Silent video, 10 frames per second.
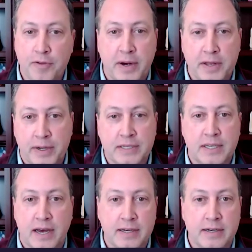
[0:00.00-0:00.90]
falls by the
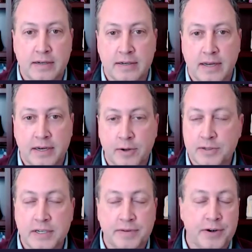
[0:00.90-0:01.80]
wayside and
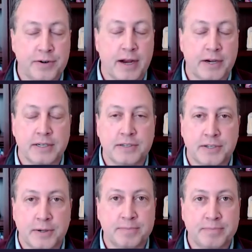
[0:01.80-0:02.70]
goes in a different direction.
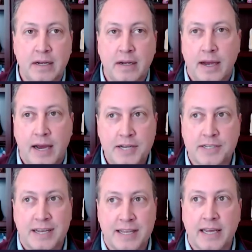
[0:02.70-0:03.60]
And so I
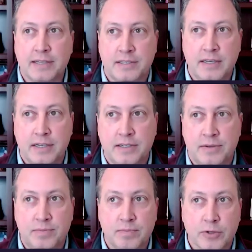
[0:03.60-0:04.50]
think
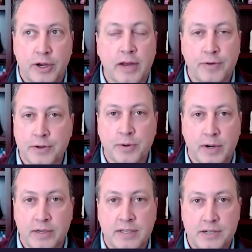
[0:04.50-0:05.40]
it's looking for
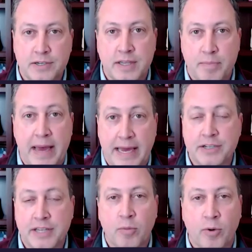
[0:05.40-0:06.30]
those organizations that
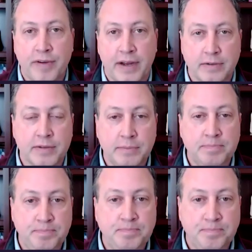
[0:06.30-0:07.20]
manage that more
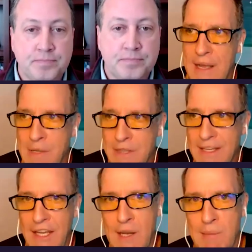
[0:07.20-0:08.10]
effectively. I agree. And
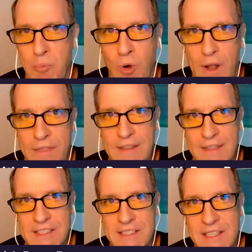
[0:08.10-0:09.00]
I'm in the camp where
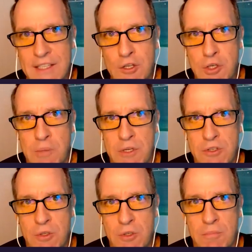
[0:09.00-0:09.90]
I think that's a
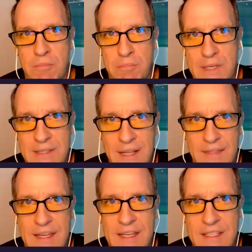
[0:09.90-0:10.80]
leadership issue,
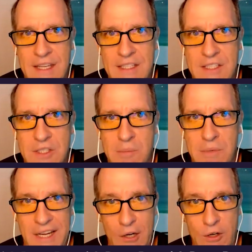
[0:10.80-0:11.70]
because I think it
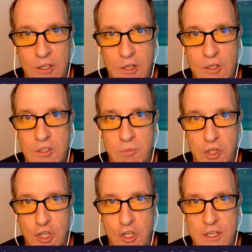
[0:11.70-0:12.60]
takes some character,
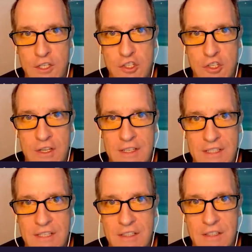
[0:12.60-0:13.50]
some
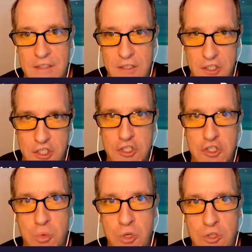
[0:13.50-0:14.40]
courage to
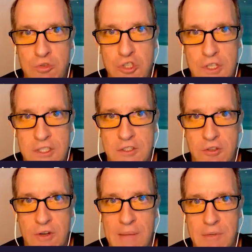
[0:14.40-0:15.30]
just do what you
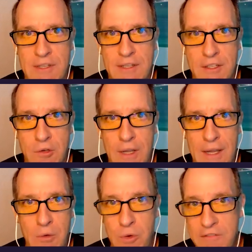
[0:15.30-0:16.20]
just described. It's like,
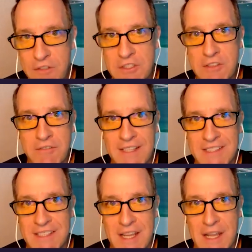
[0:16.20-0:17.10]
hey, we've just
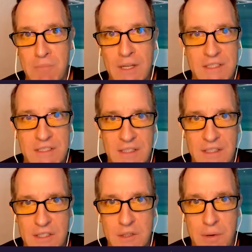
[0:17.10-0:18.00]
invested 10
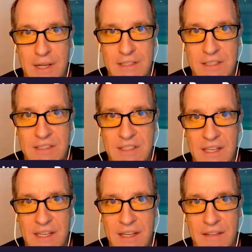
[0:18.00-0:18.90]
months in this
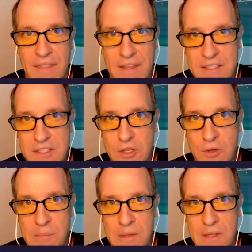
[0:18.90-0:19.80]
process and
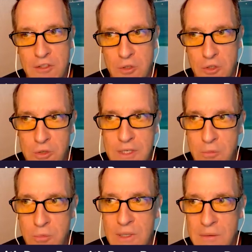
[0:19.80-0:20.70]
this is going to be, so
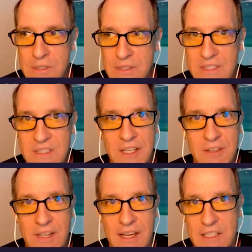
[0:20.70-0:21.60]
you need to really
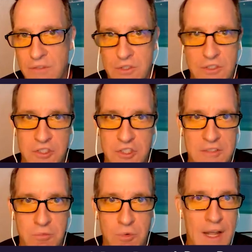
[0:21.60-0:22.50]
state your case
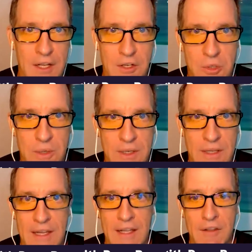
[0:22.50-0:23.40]
versus just, we're not going to
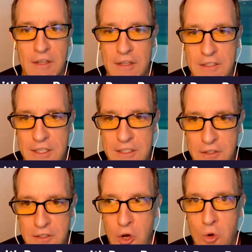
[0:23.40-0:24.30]
do it. And
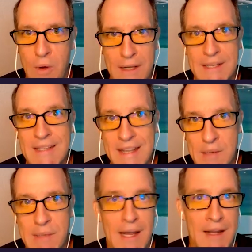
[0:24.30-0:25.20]
it's a no, I
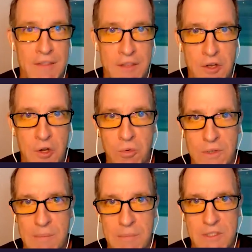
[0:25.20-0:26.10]
need data behind the
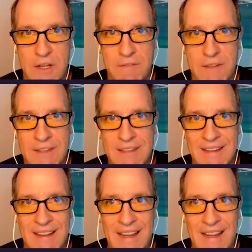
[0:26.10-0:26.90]
no type of stuff.